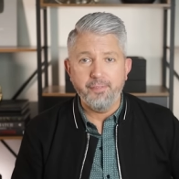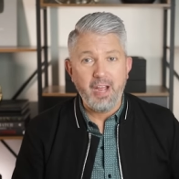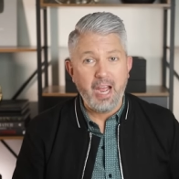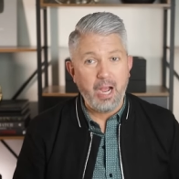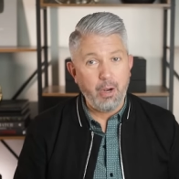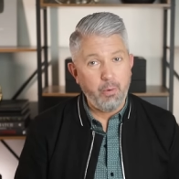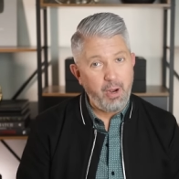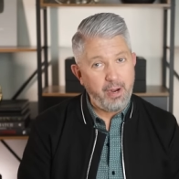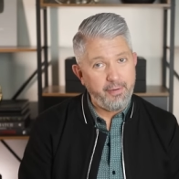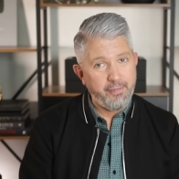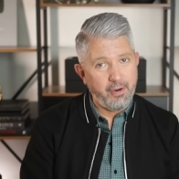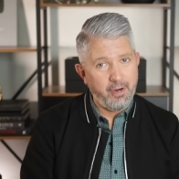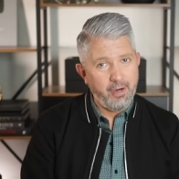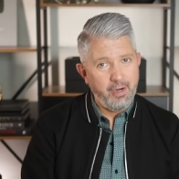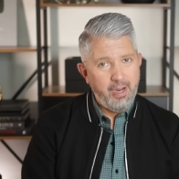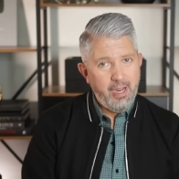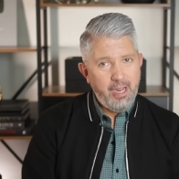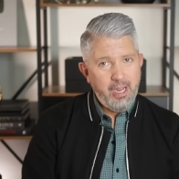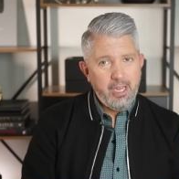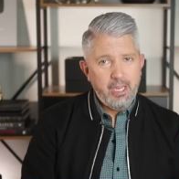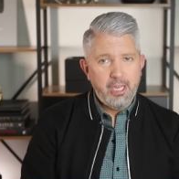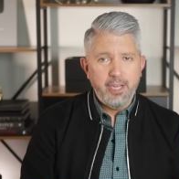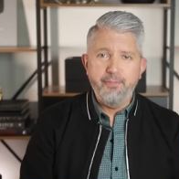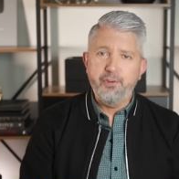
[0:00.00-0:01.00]
However,
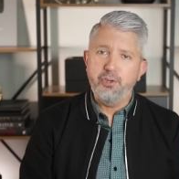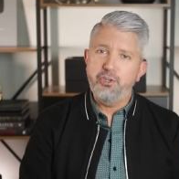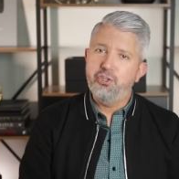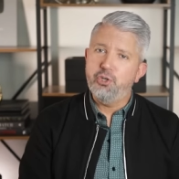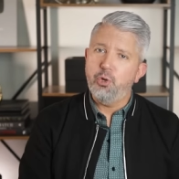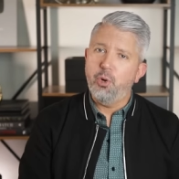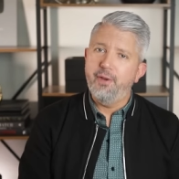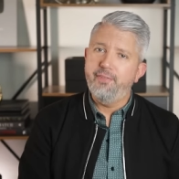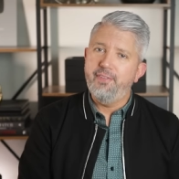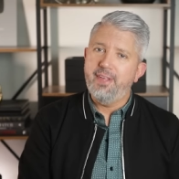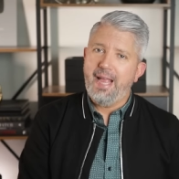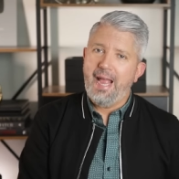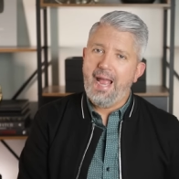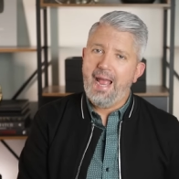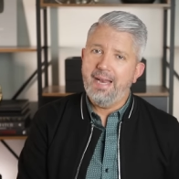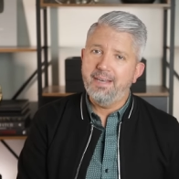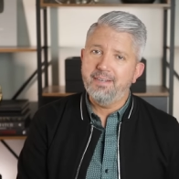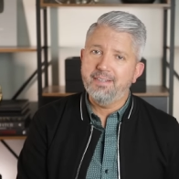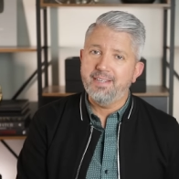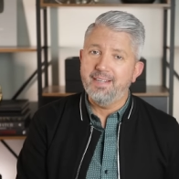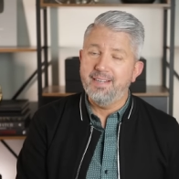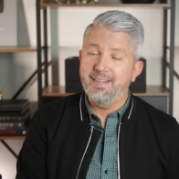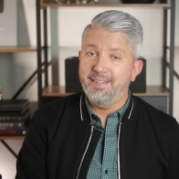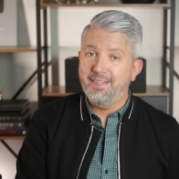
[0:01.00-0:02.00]
if you join the
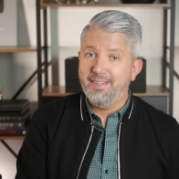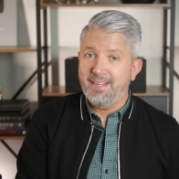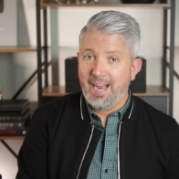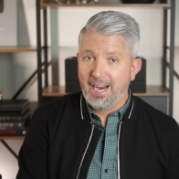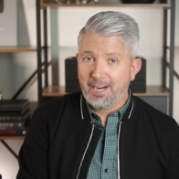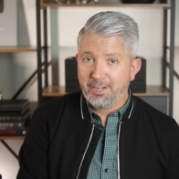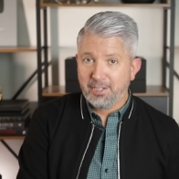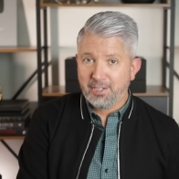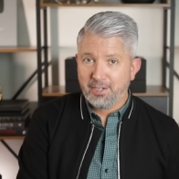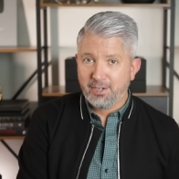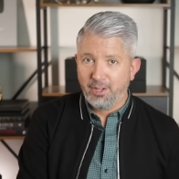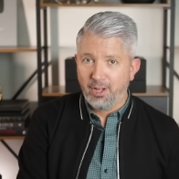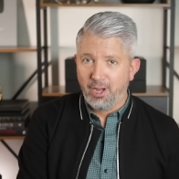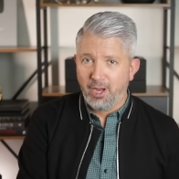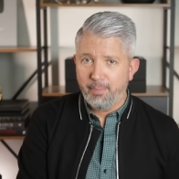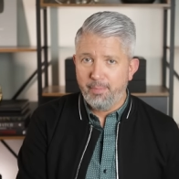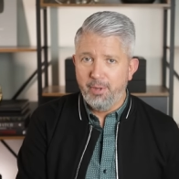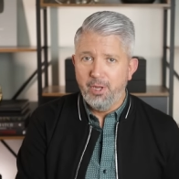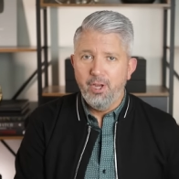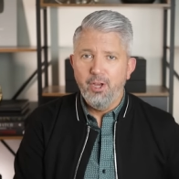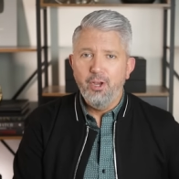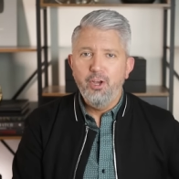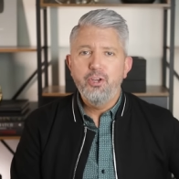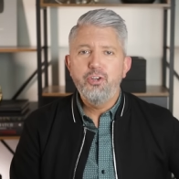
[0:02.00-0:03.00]
Anson Text
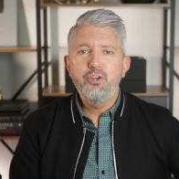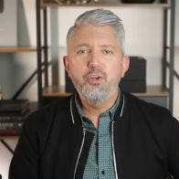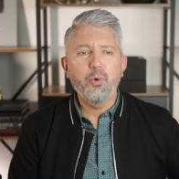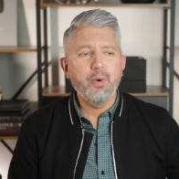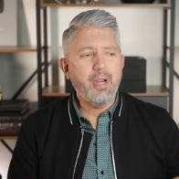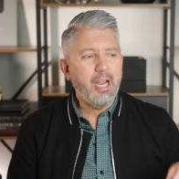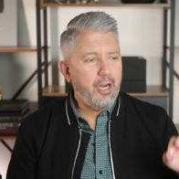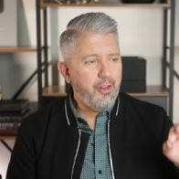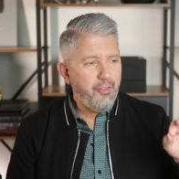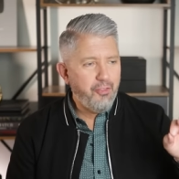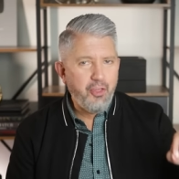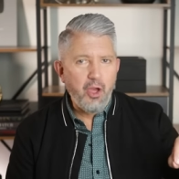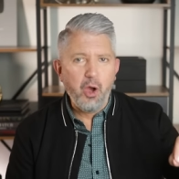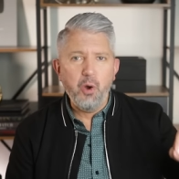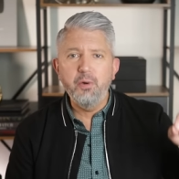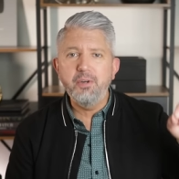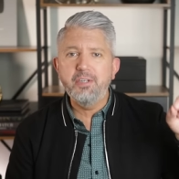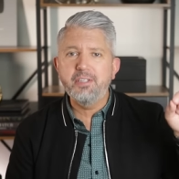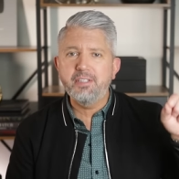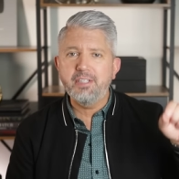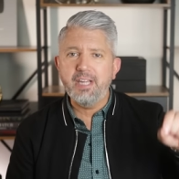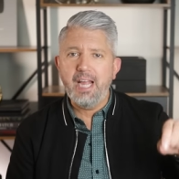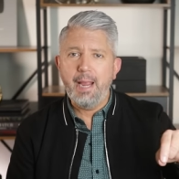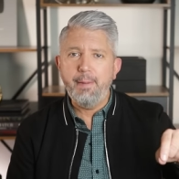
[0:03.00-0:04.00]
Club, you'll get
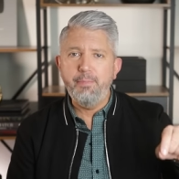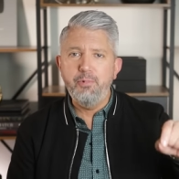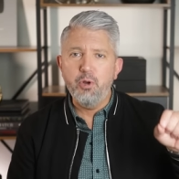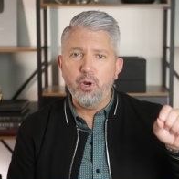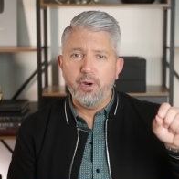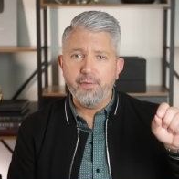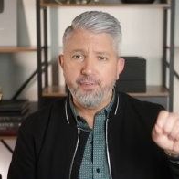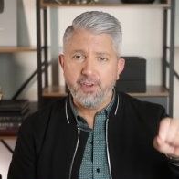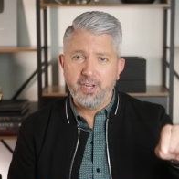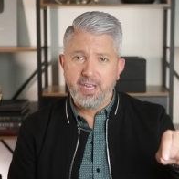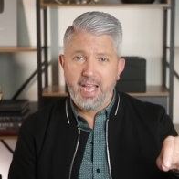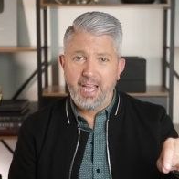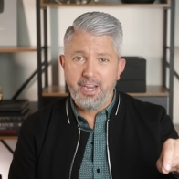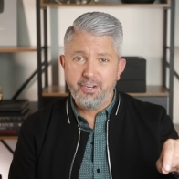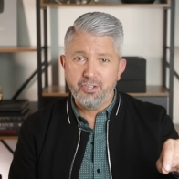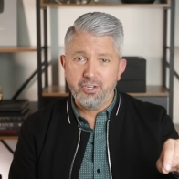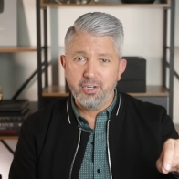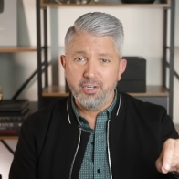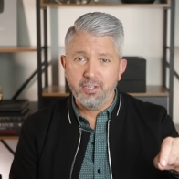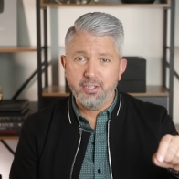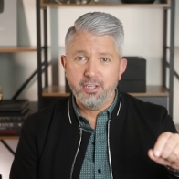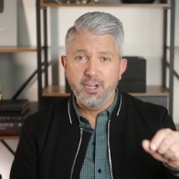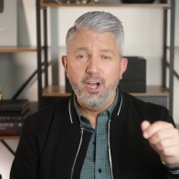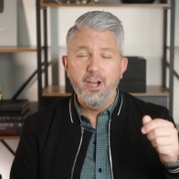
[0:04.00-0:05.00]
those same
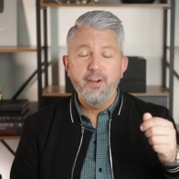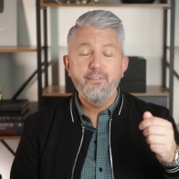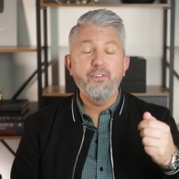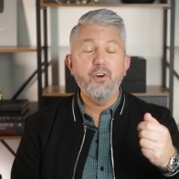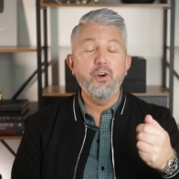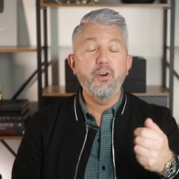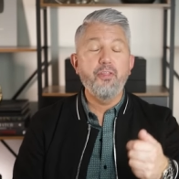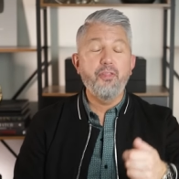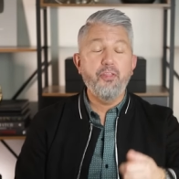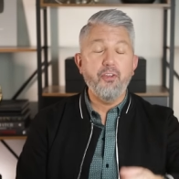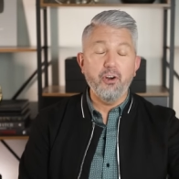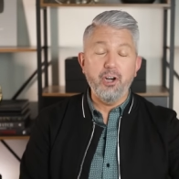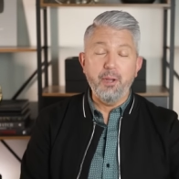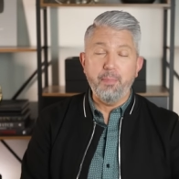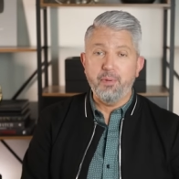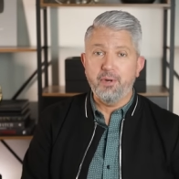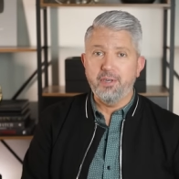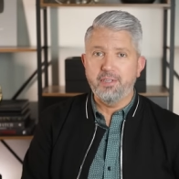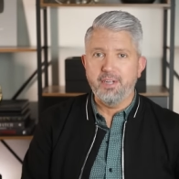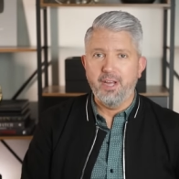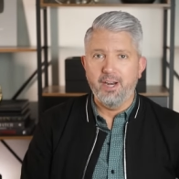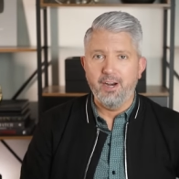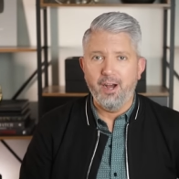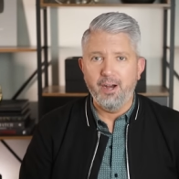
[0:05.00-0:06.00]
notifications for
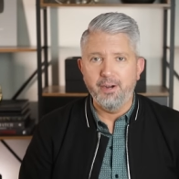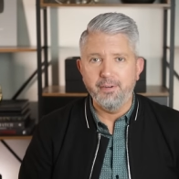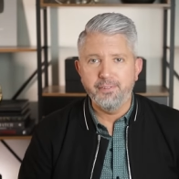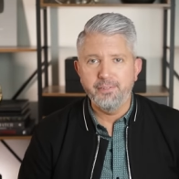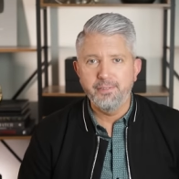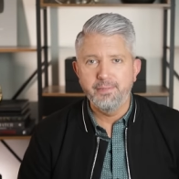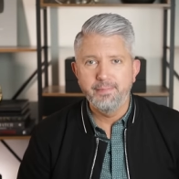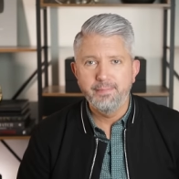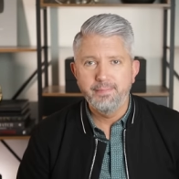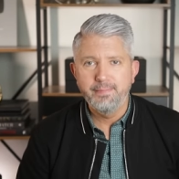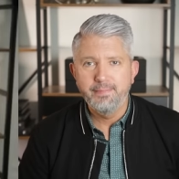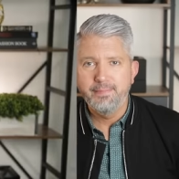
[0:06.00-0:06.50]
30% off.